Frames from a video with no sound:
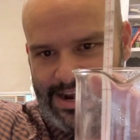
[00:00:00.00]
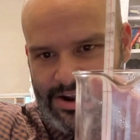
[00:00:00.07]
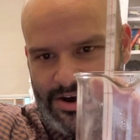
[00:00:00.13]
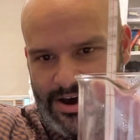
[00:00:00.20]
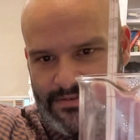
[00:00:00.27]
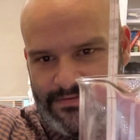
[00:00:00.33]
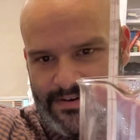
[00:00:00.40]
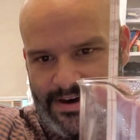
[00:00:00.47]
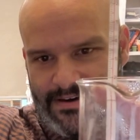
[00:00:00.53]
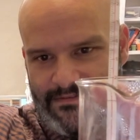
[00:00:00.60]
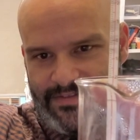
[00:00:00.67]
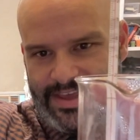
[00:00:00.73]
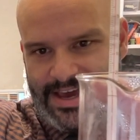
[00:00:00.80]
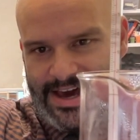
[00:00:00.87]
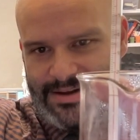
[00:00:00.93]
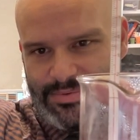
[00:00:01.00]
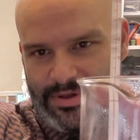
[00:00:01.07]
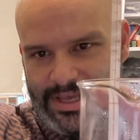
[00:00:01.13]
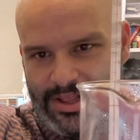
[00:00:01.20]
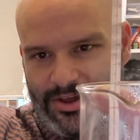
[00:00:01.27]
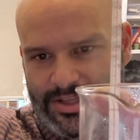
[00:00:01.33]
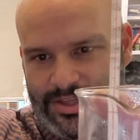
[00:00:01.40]
it off of the hot
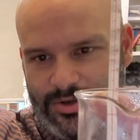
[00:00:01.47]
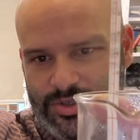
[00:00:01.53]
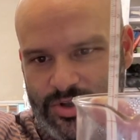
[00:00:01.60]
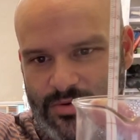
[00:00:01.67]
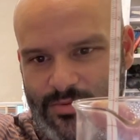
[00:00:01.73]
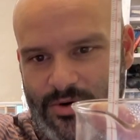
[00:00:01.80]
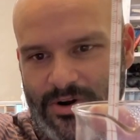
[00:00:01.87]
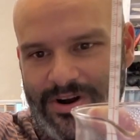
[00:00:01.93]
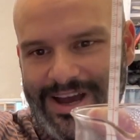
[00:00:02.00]
plate. Look, there's no more